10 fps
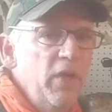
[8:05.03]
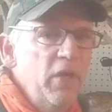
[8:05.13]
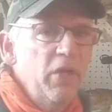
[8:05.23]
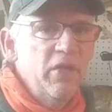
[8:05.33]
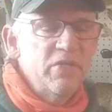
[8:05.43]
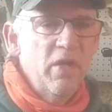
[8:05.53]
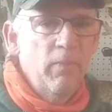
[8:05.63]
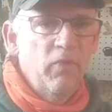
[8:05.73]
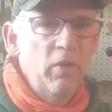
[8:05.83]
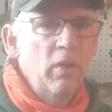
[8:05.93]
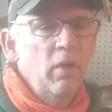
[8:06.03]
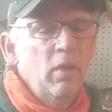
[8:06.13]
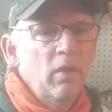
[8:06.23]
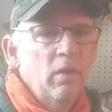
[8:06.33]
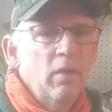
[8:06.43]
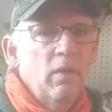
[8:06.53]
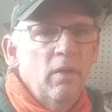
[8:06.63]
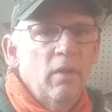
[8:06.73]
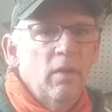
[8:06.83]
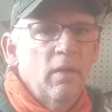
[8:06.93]
good at something,
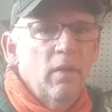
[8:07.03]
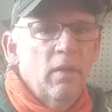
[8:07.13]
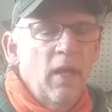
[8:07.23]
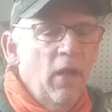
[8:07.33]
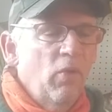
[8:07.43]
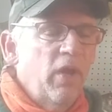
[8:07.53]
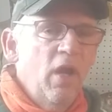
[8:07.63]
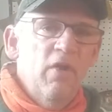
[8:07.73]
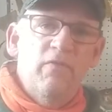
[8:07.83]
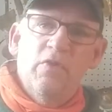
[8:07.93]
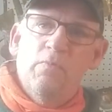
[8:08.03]
I don't care if it's